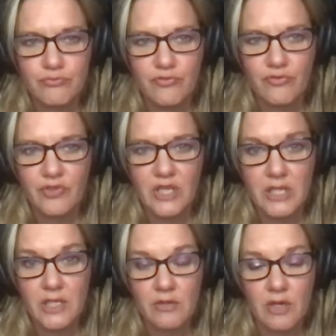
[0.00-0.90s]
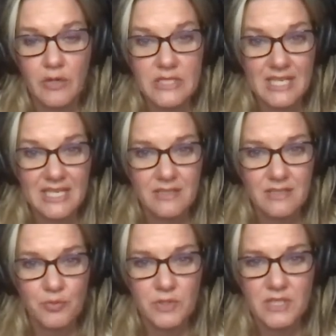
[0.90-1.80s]
feel like you always needed
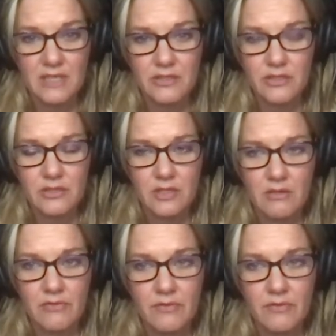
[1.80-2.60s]
to protect yourself.